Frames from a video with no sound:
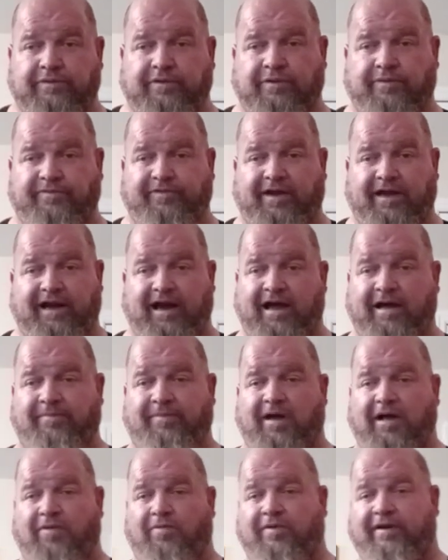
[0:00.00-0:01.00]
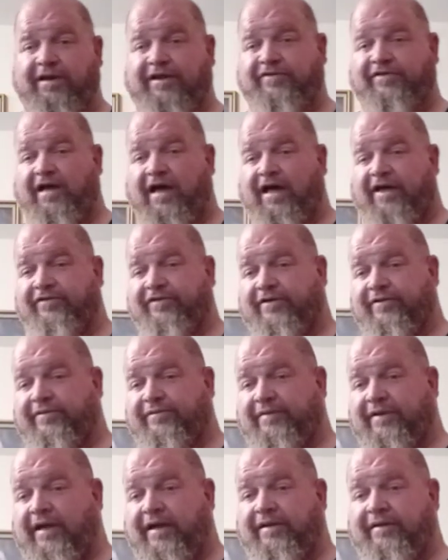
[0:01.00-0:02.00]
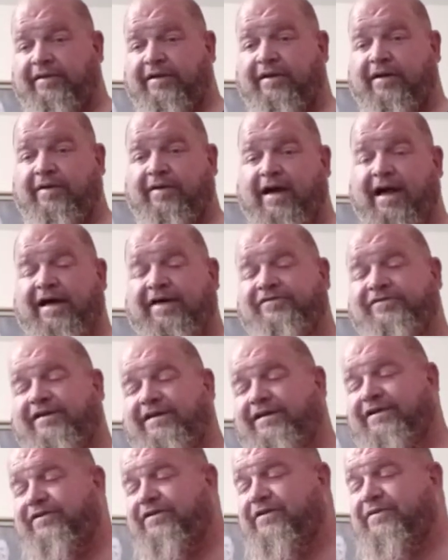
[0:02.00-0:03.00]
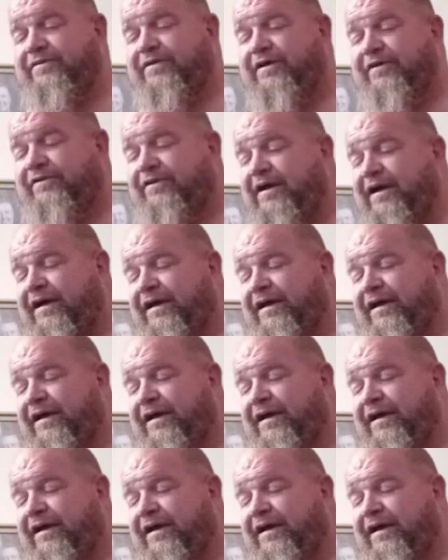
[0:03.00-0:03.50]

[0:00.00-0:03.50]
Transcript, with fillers: You know what I'm saying? I'm not one of these guys that, you know, I seen the dude the other